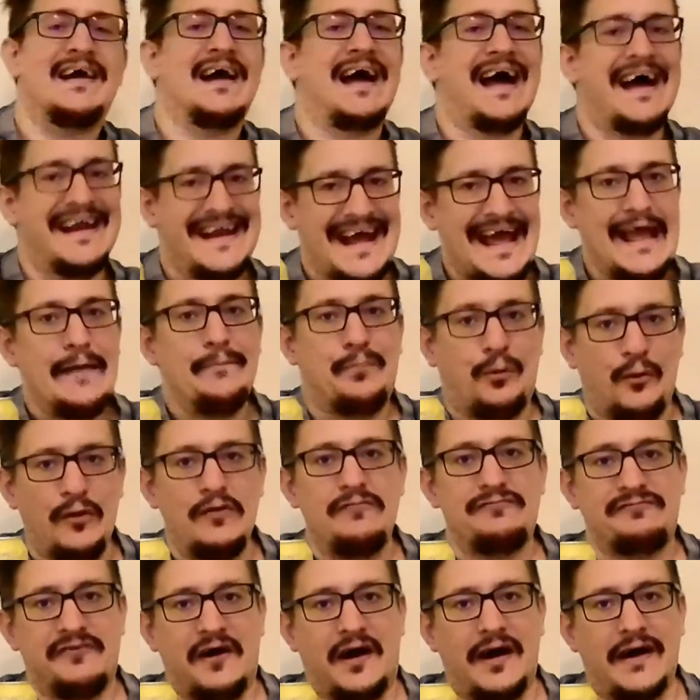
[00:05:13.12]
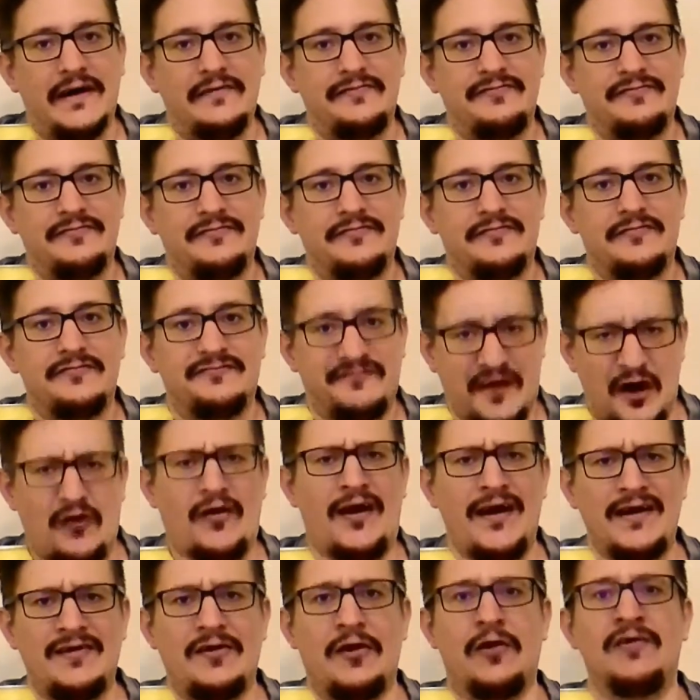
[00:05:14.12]
an 8.5.
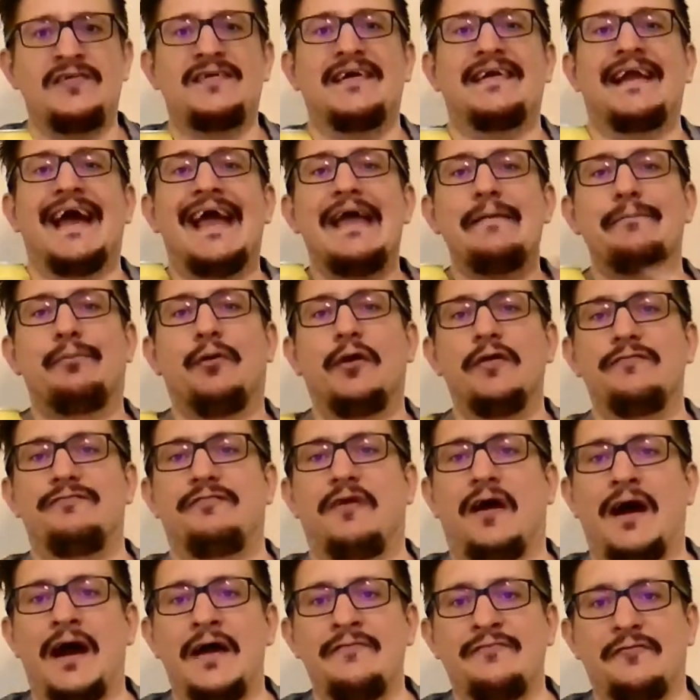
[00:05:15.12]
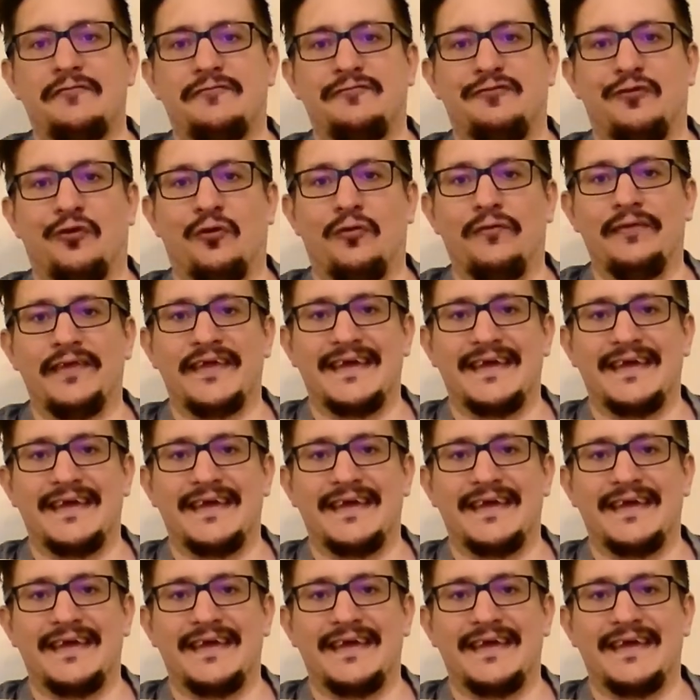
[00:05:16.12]
Very good, an 8.5 for the